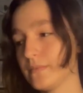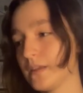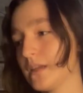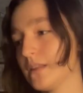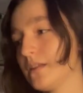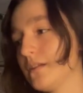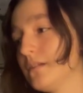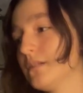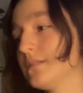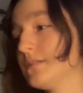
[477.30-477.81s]

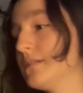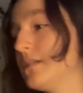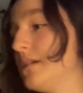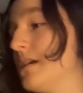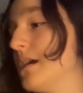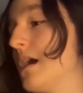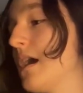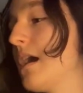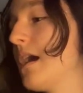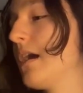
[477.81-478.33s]
think it's
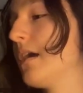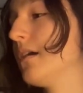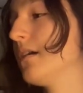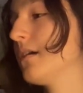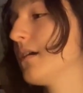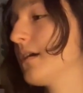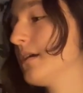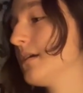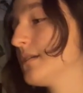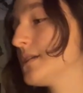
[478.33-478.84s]
DK.
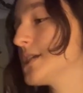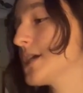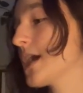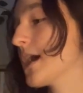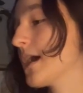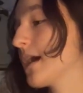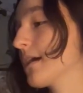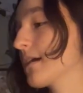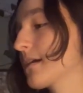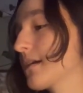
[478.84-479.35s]
I can
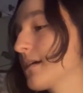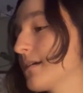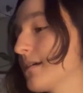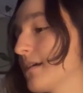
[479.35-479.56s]
check.